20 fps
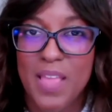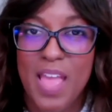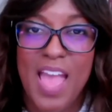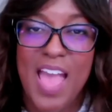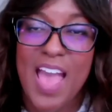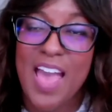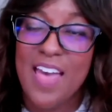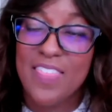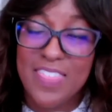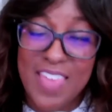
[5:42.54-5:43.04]

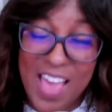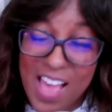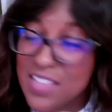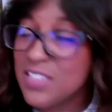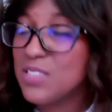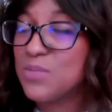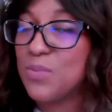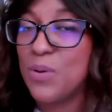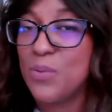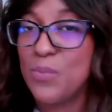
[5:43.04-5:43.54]
And
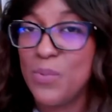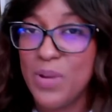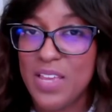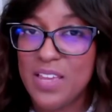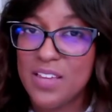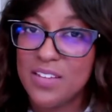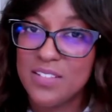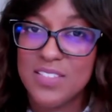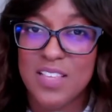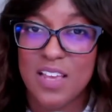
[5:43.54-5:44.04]
that's what
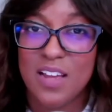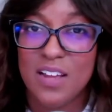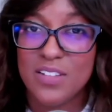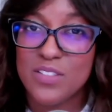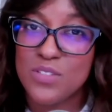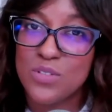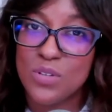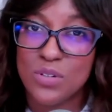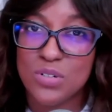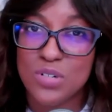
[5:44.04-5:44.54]
wins
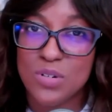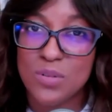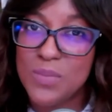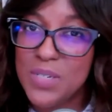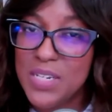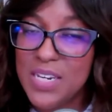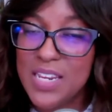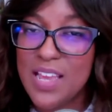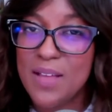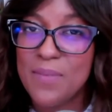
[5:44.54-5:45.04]
on social
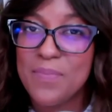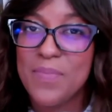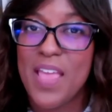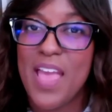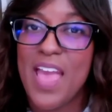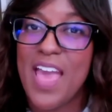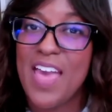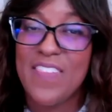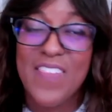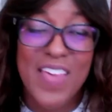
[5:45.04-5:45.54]
media.
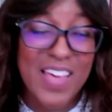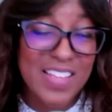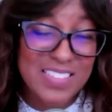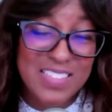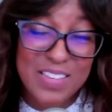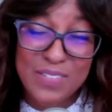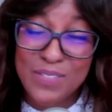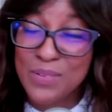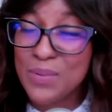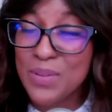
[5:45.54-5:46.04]
And that's
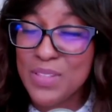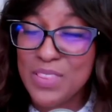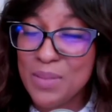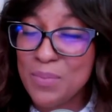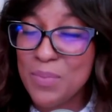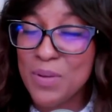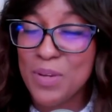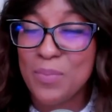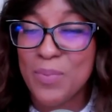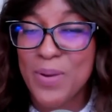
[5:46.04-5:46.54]
even what the
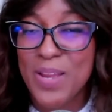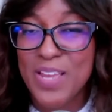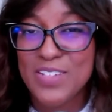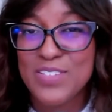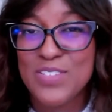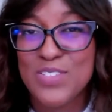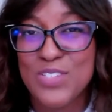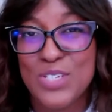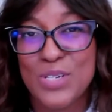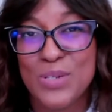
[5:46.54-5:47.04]
big
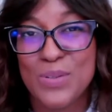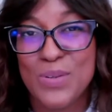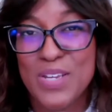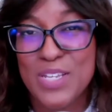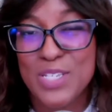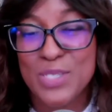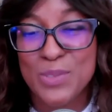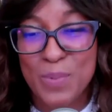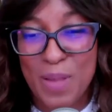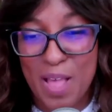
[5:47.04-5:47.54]
brands do
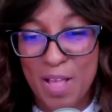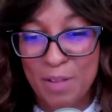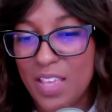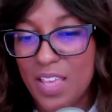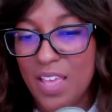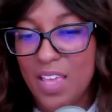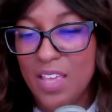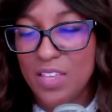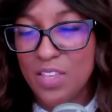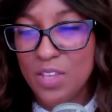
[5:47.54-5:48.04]
as well.
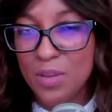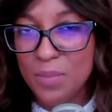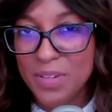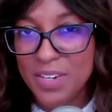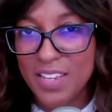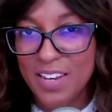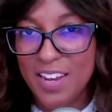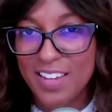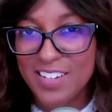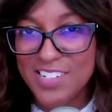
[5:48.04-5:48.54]
Human
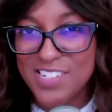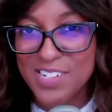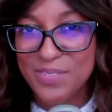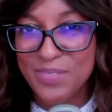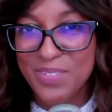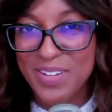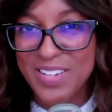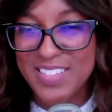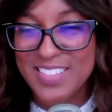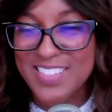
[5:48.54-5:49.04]
connection
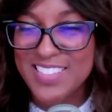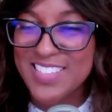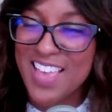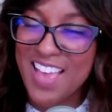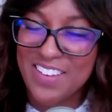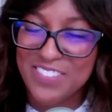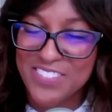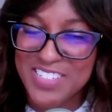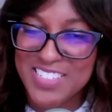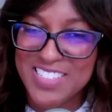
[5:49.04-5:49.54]
wins
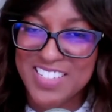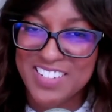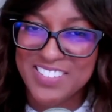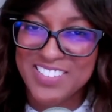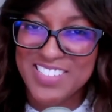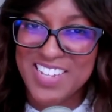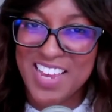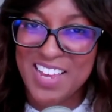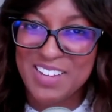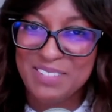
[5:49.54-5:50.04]
every single
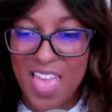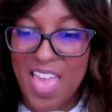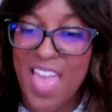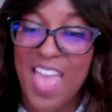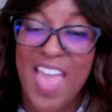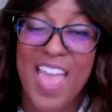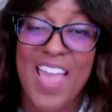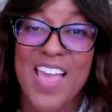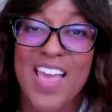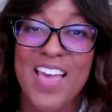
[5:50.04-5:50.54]
time.
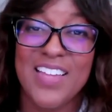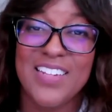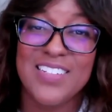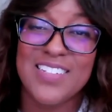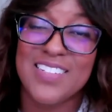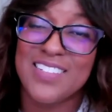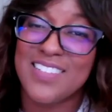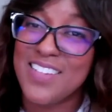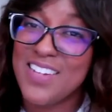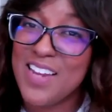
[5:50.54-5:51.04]

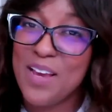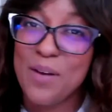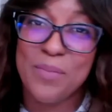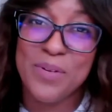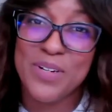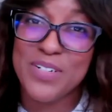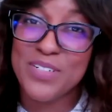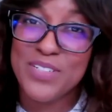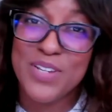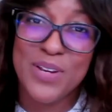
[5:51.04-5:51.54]
And the
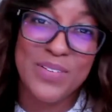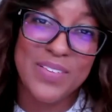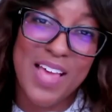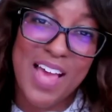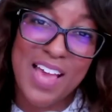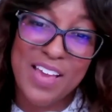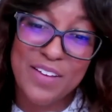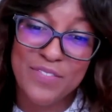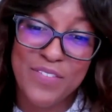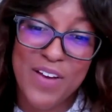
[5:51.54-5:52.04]
numbers don't
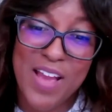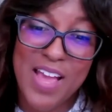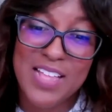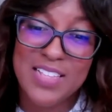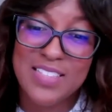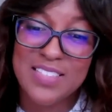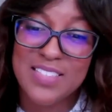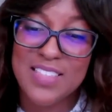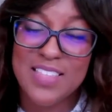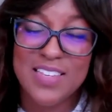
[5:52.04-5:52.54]
lie,
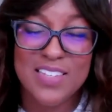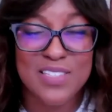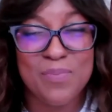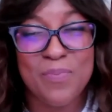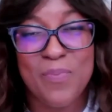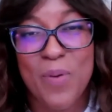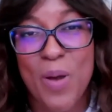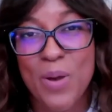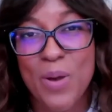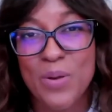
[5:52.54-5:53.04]
friends. This
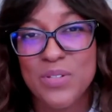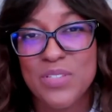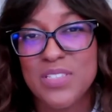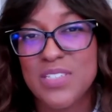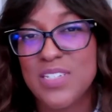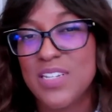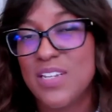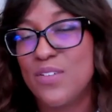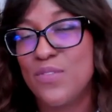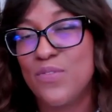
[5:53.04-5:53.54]
post
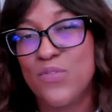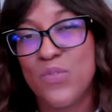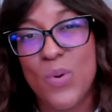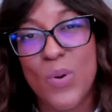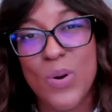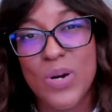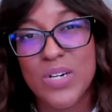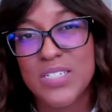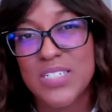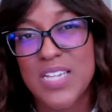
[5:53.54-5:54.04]
did
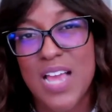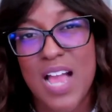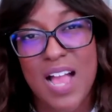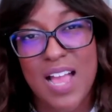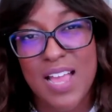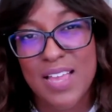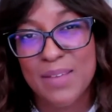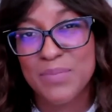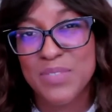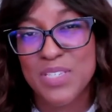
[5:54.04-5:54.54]
4
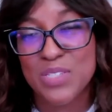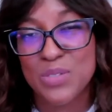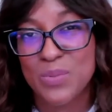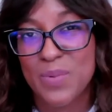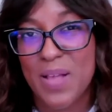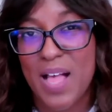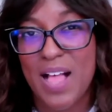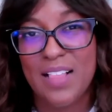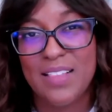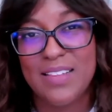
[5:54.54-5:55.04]
times as
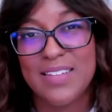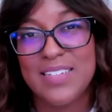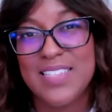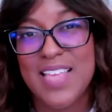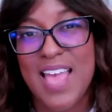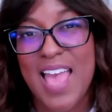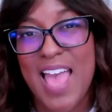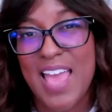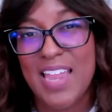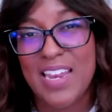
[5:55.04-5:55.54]
well as
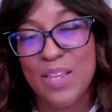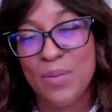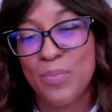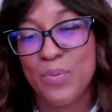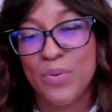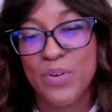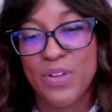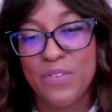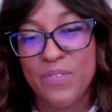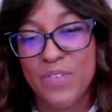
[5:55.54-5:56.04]
any
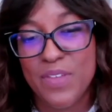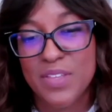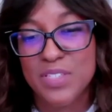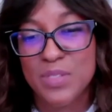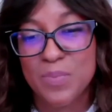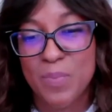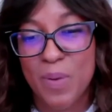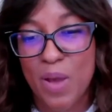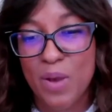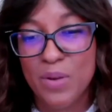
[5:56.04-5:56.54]
previous
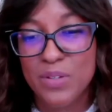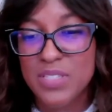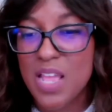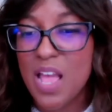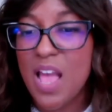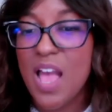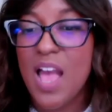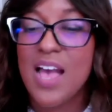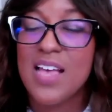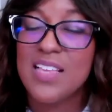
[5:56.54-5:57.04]
post,
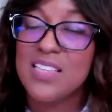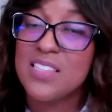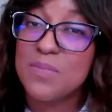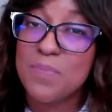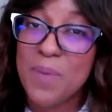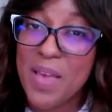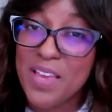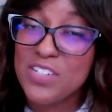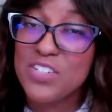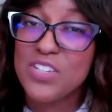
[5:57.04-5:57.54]

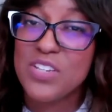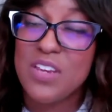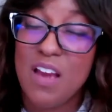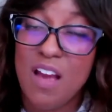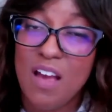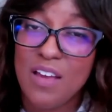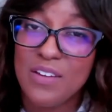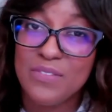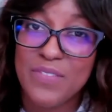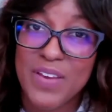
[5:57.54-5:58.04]
especially
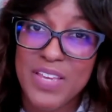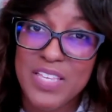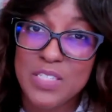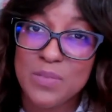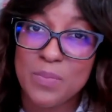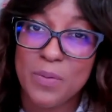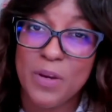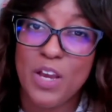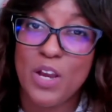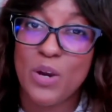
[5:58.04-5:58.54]
on
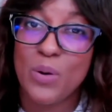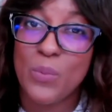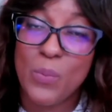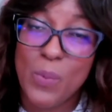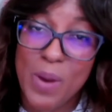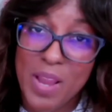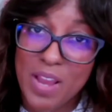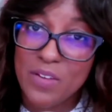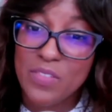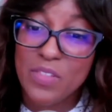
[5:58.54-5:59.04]
Facebook,
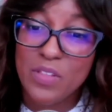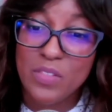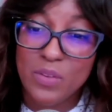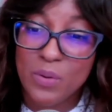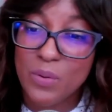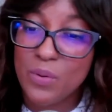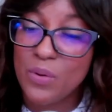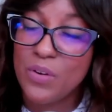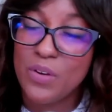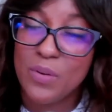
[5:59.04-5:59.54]
where the
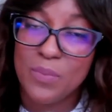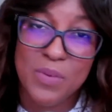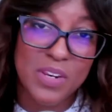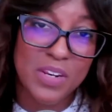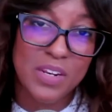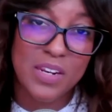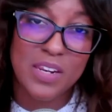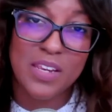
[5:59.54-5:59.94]
local community